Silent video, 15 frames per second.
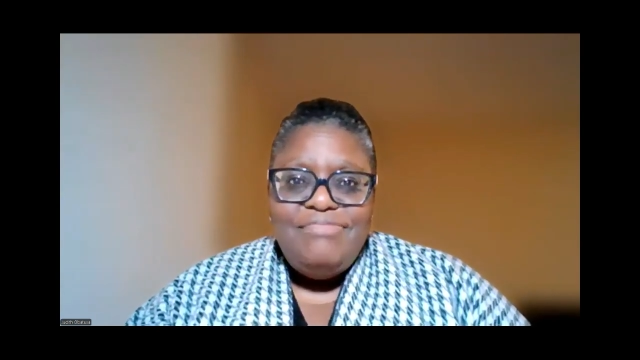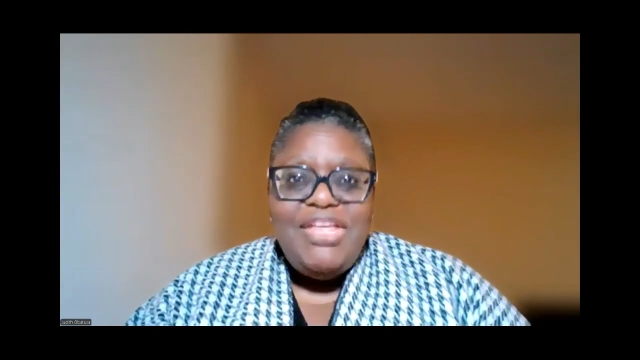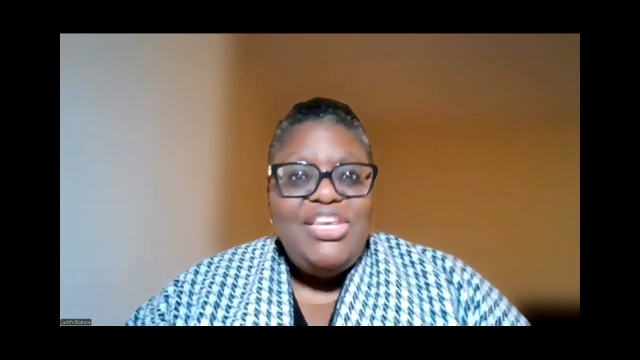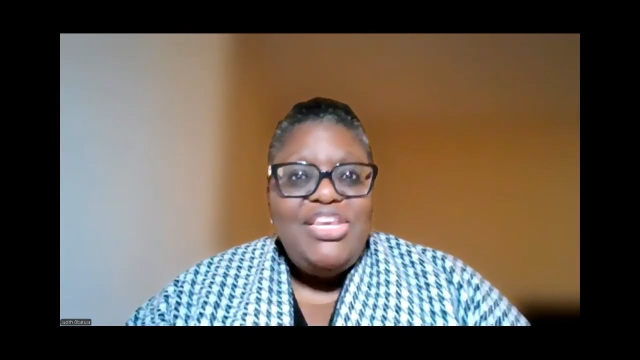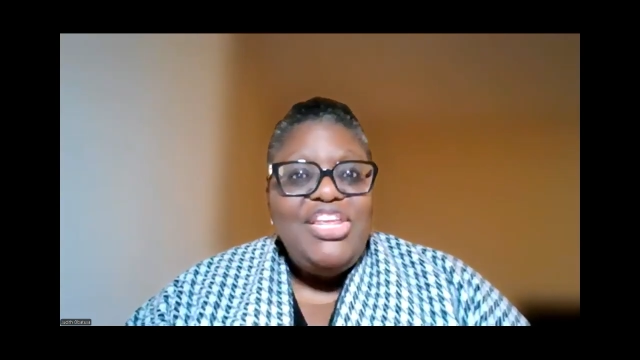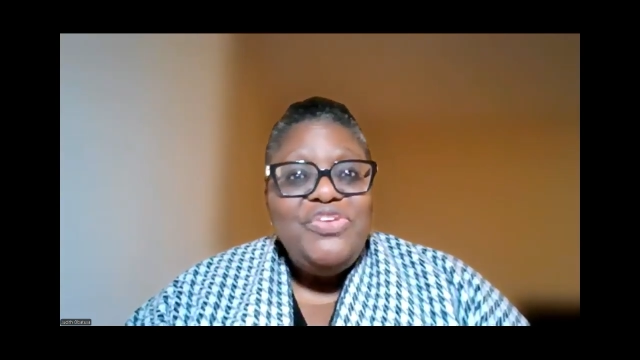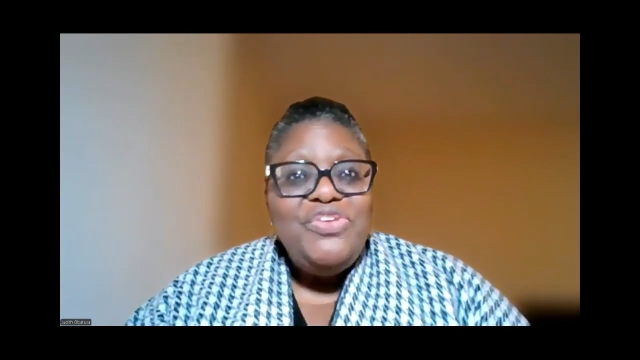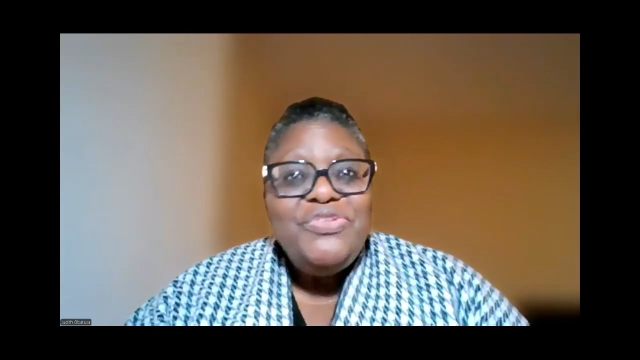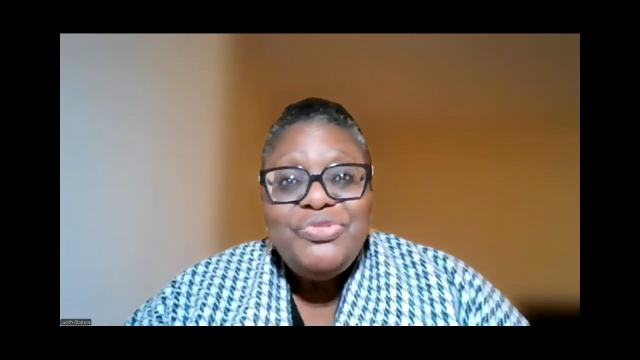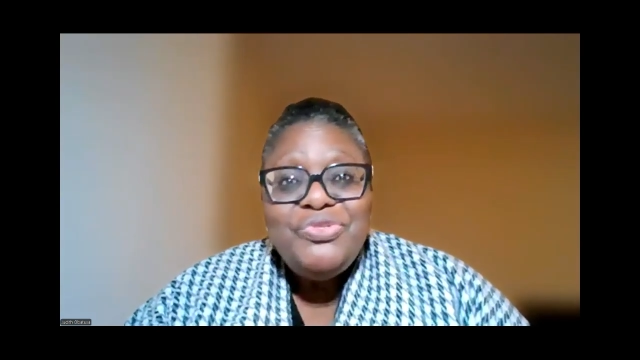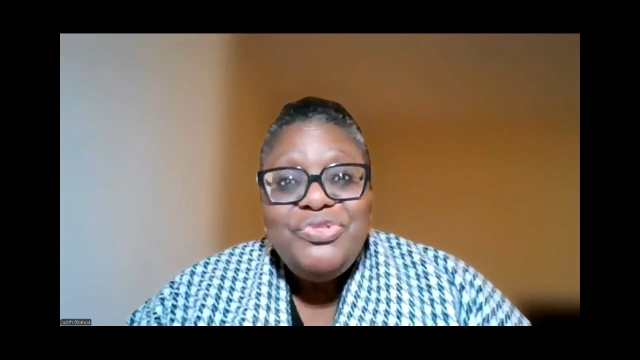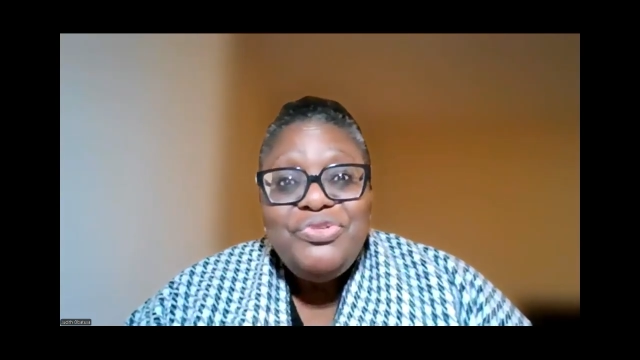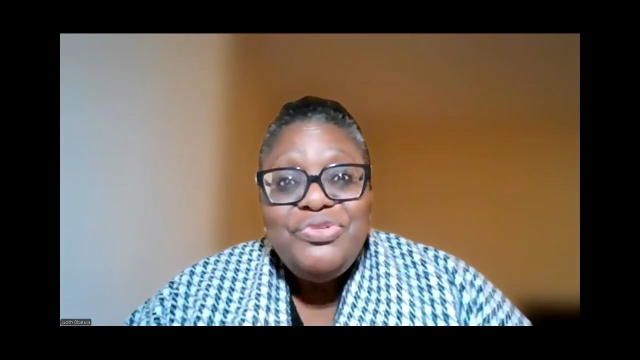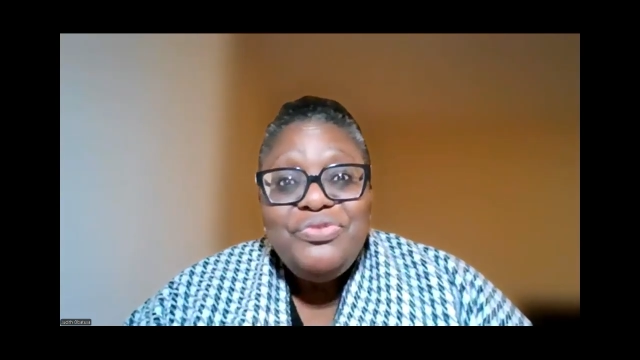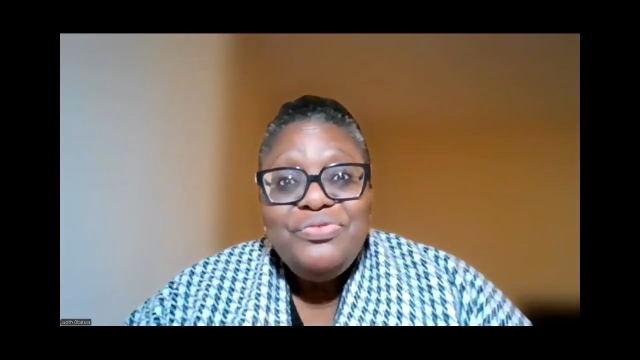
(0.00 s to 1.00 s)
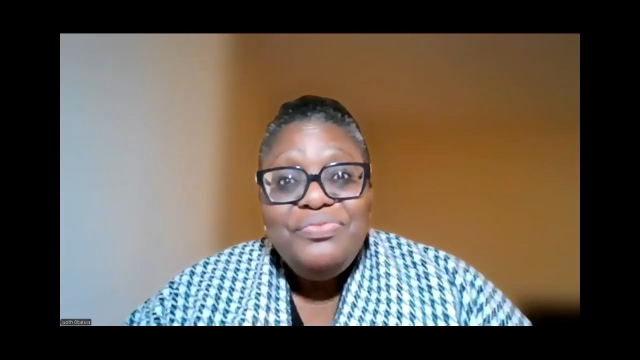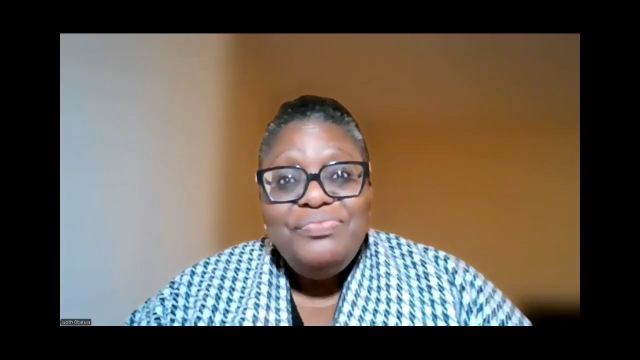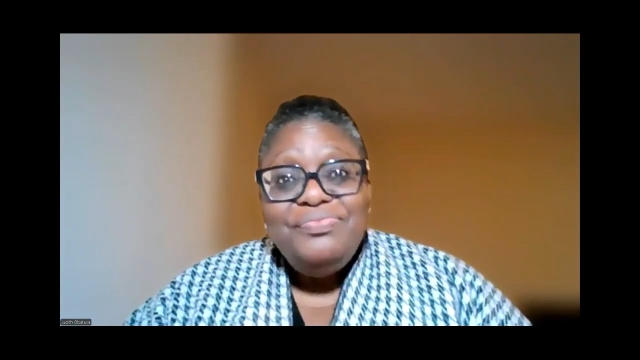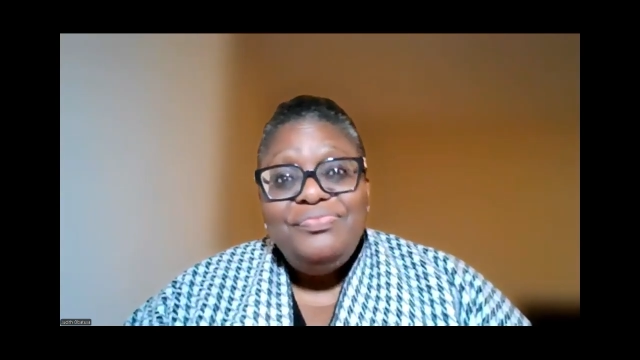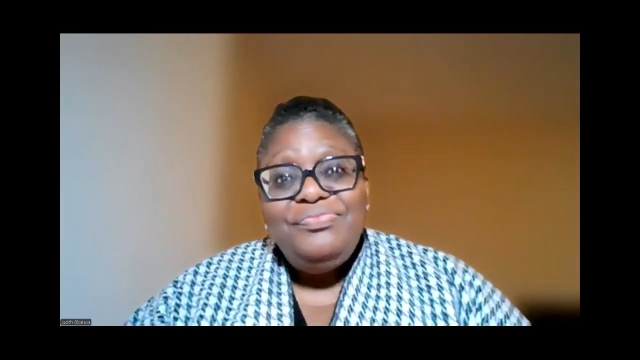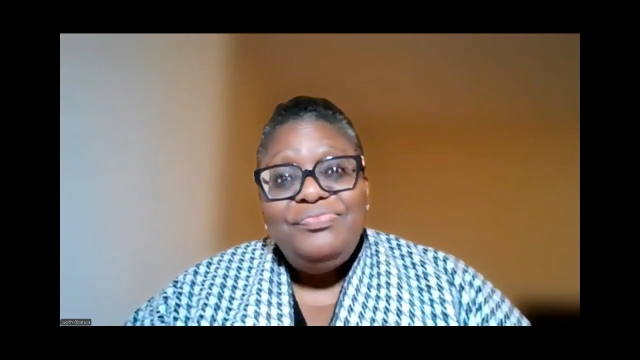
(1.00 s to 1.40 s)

that they used to do